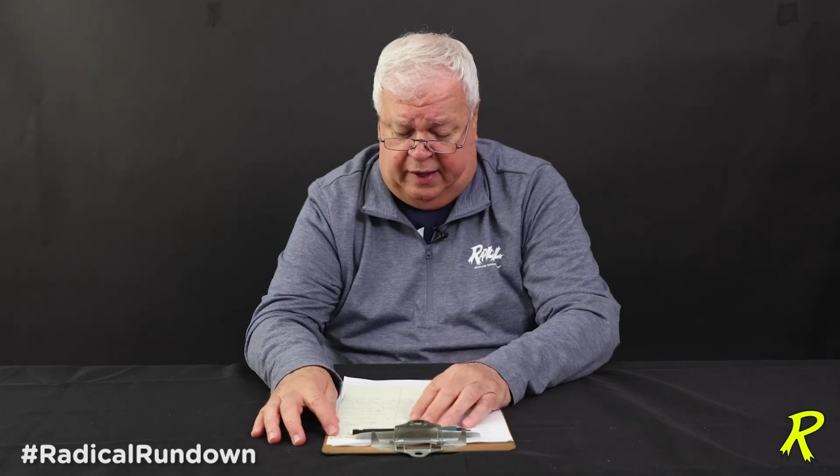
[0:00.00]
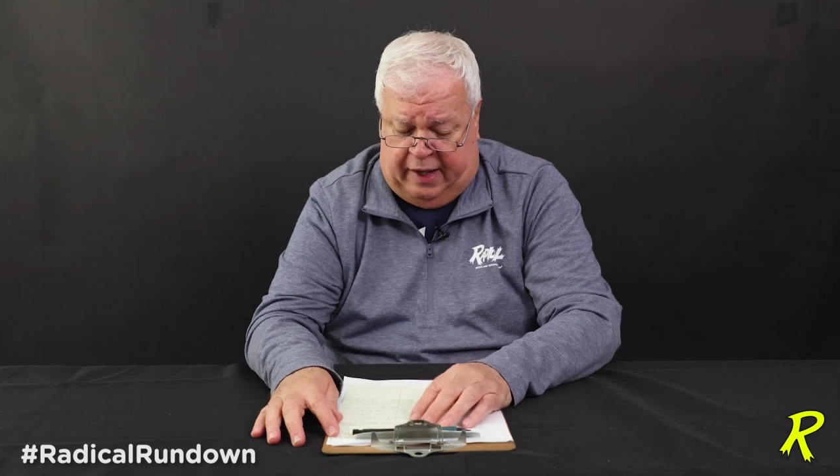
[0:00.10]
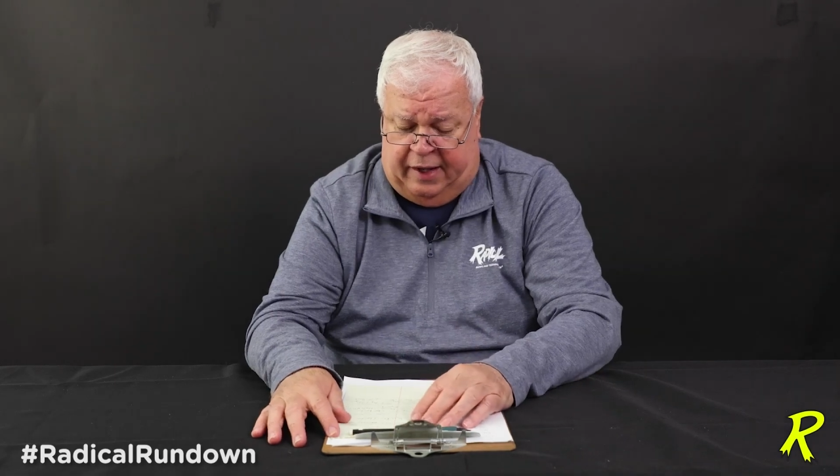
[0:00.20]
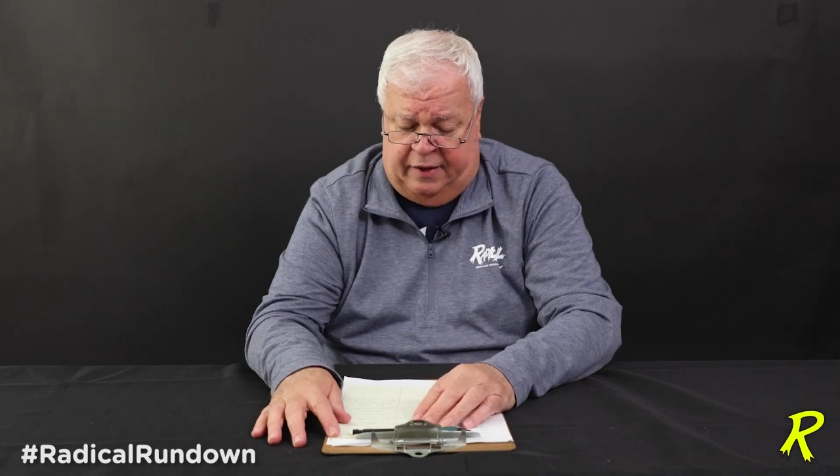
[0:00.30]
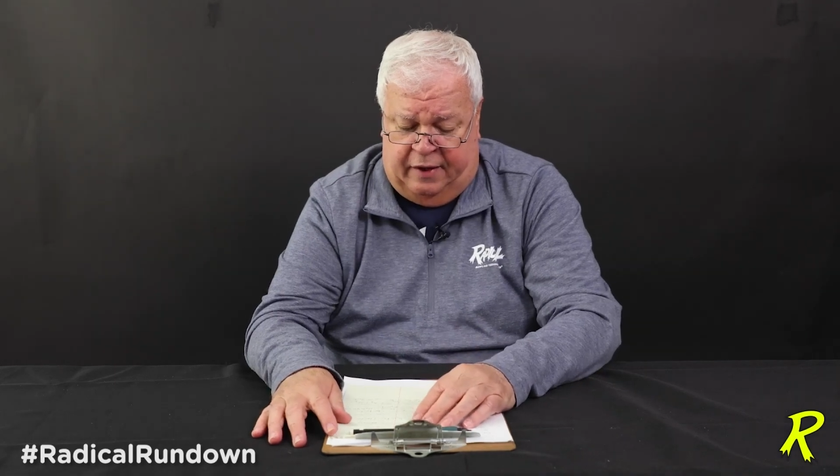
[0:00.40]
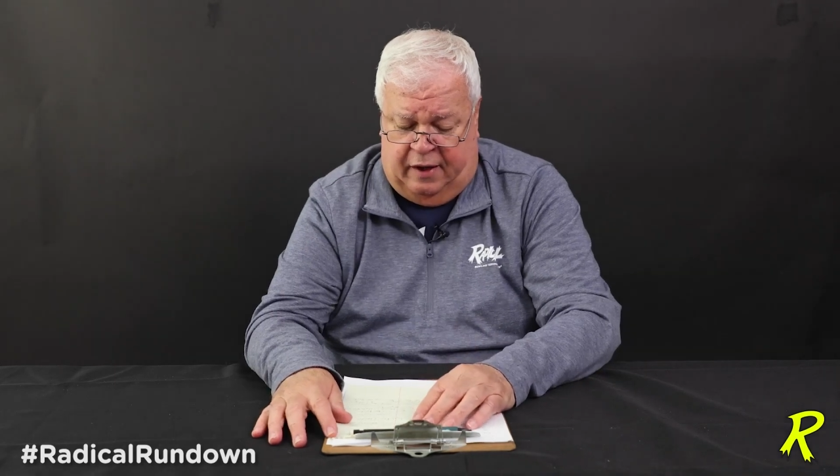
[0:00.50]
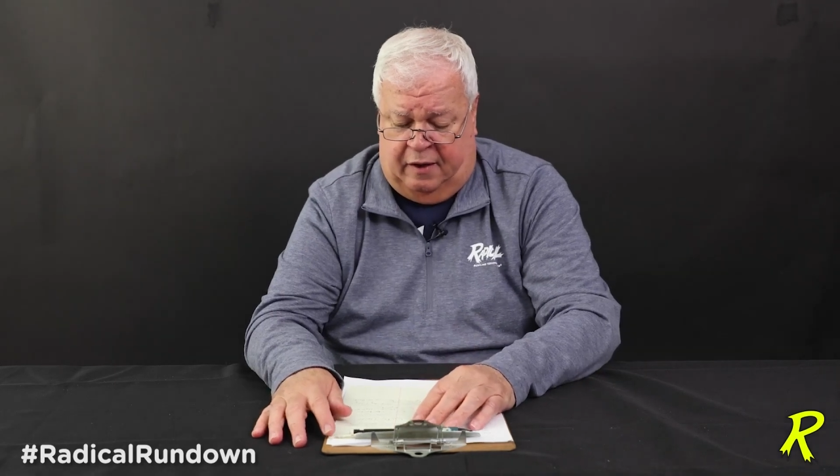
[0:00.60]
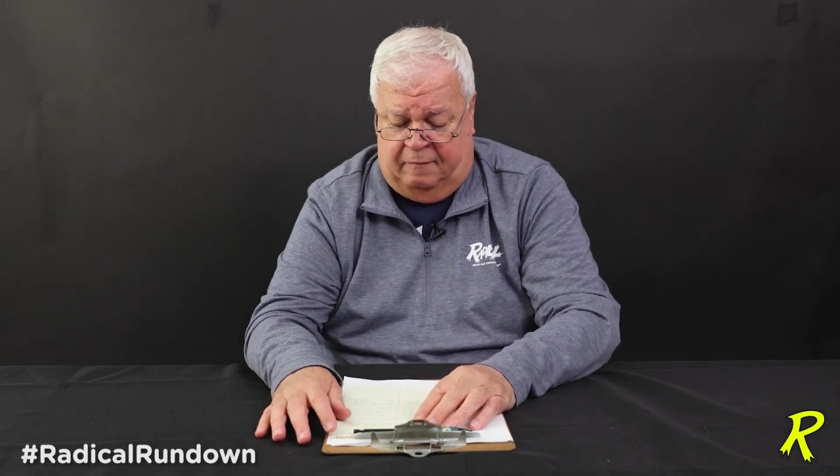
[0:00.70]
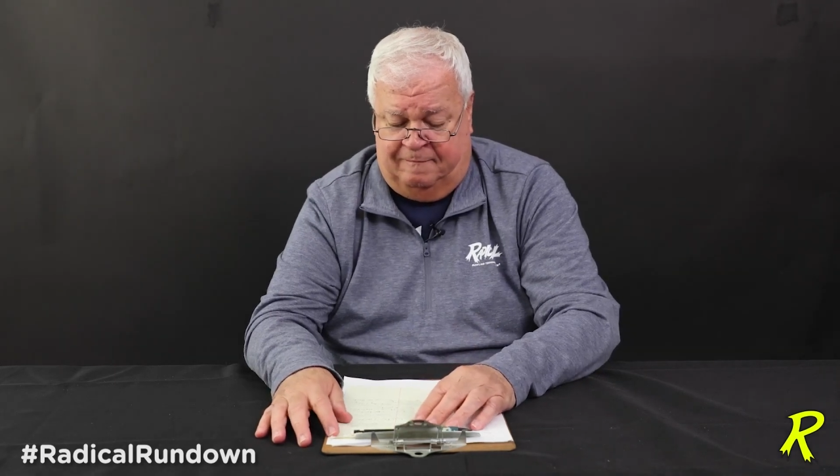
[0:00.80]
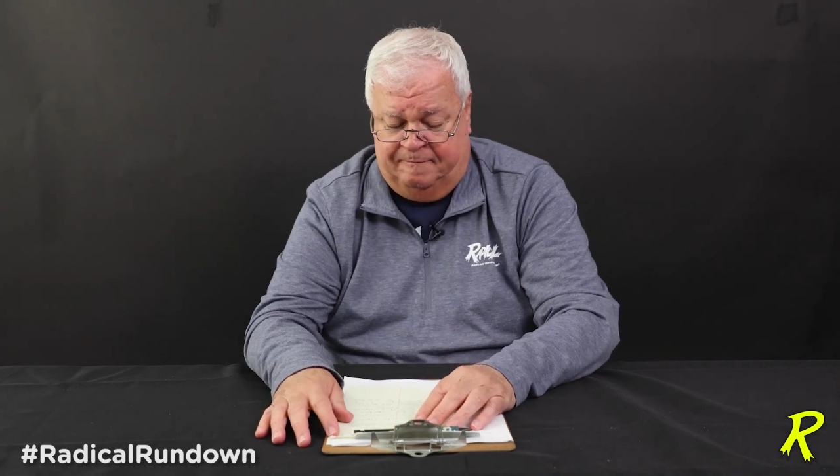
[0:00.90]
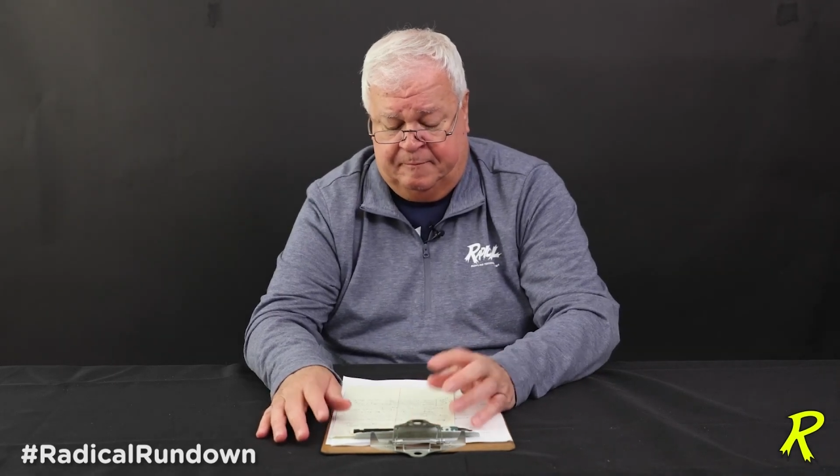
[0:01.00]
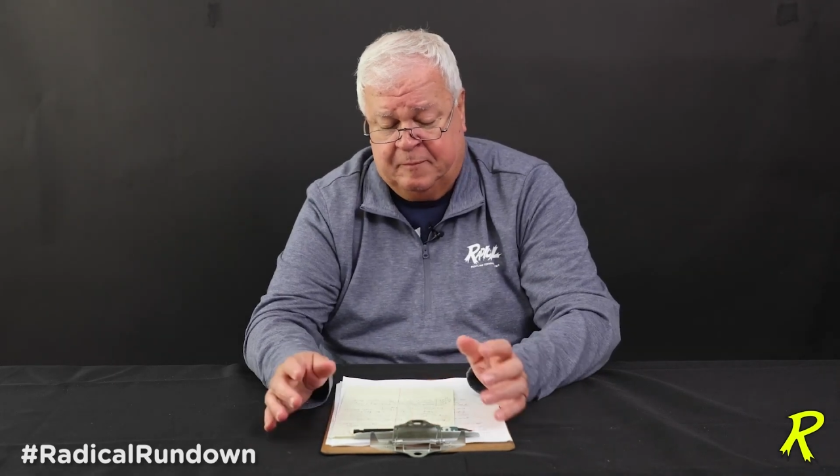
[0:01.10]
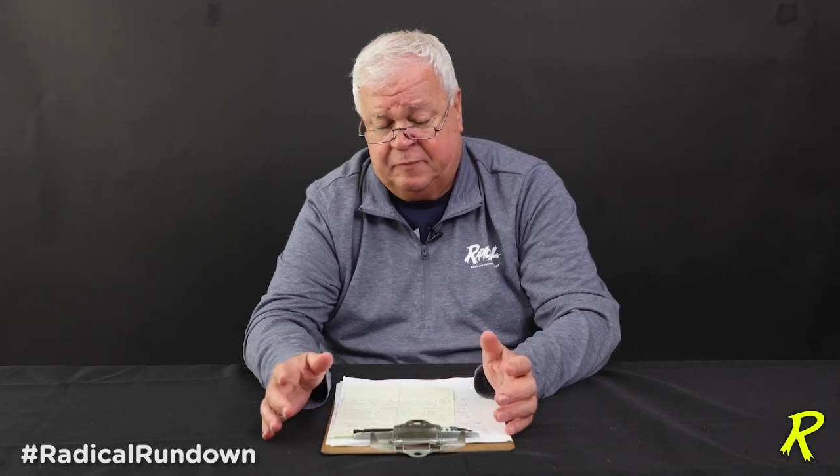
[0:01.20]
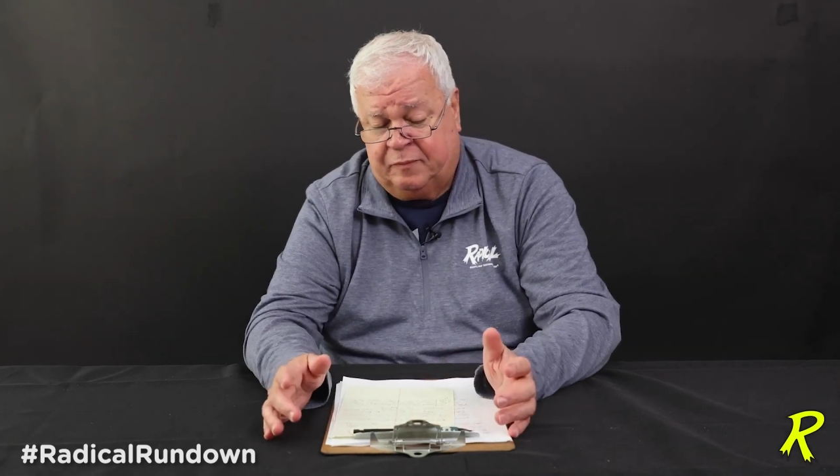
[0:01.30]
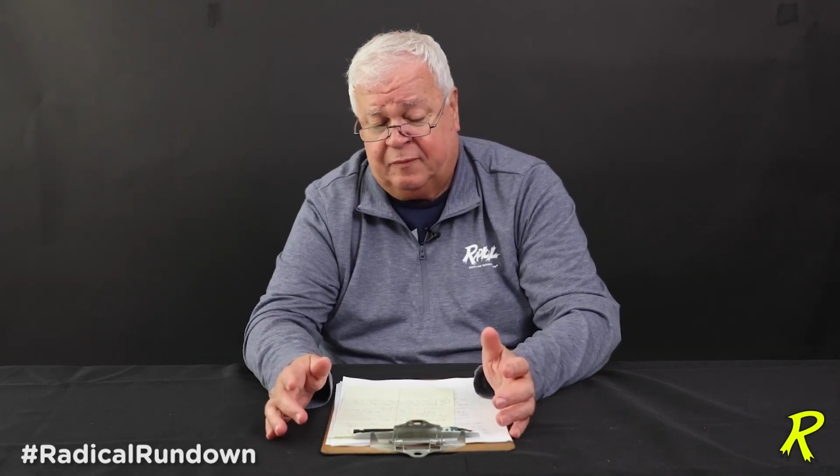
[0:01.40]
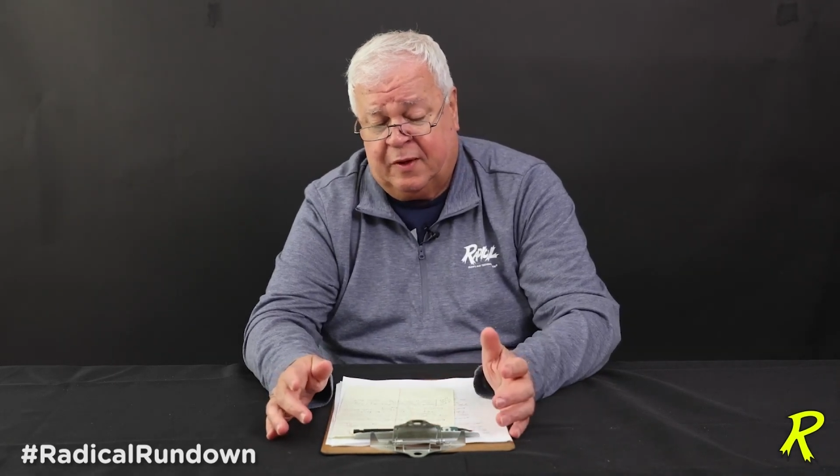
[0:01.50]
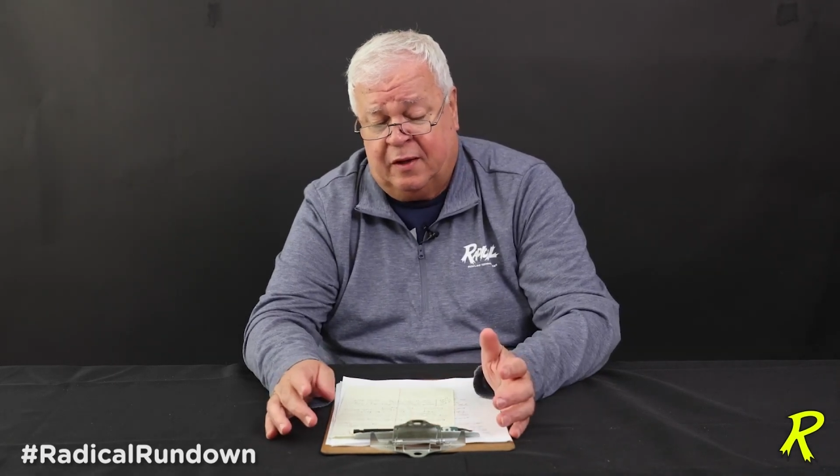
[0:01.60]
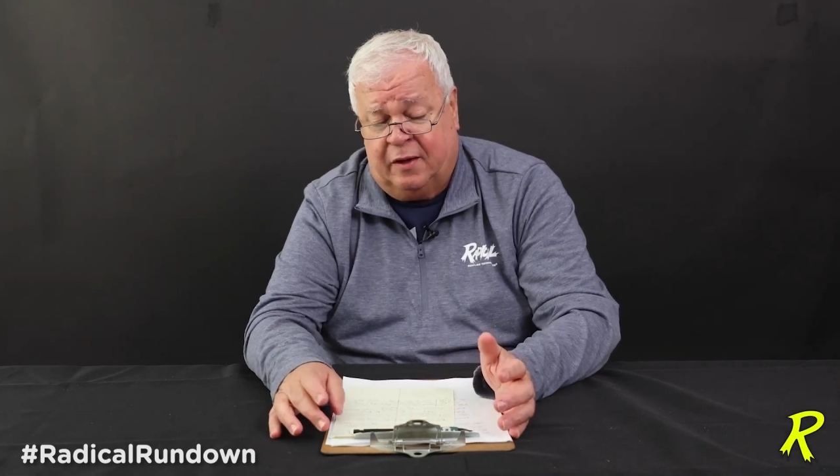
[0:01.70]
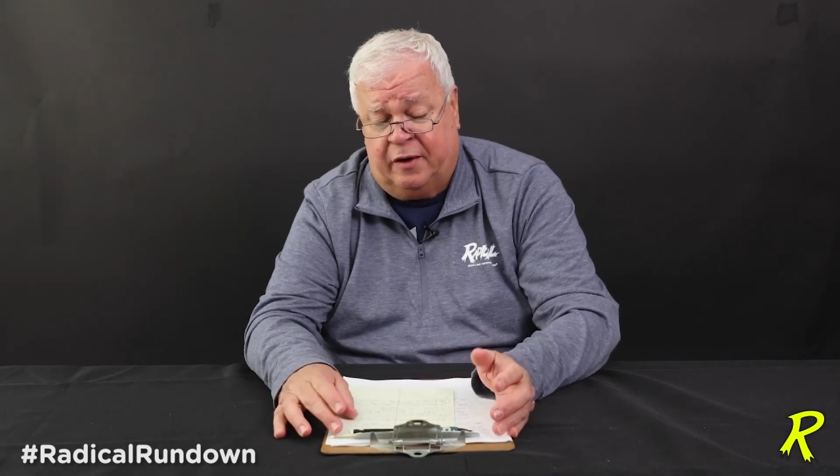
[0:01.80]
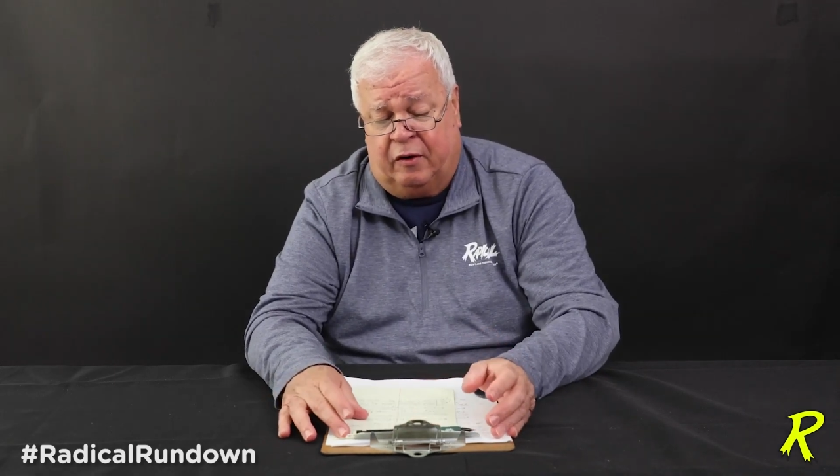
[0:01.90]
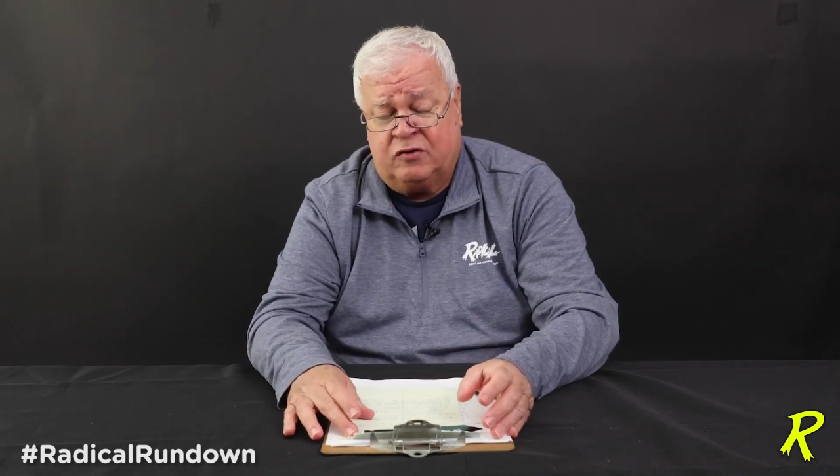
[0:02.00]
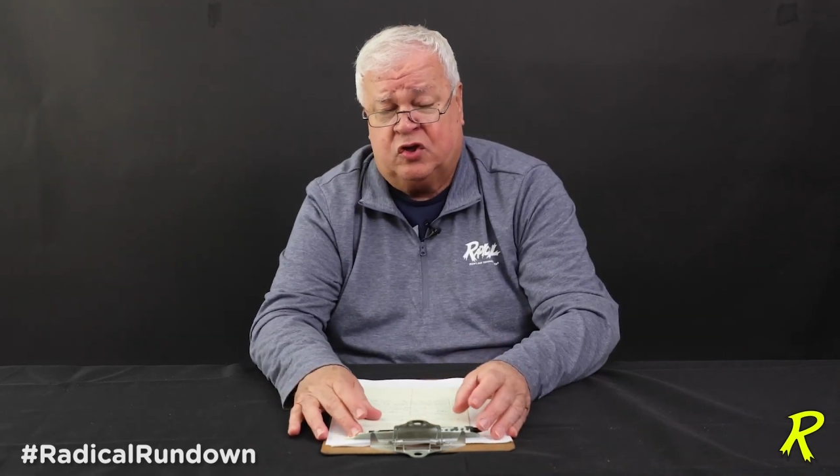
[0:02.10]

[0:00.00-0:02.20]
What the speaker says: And, those are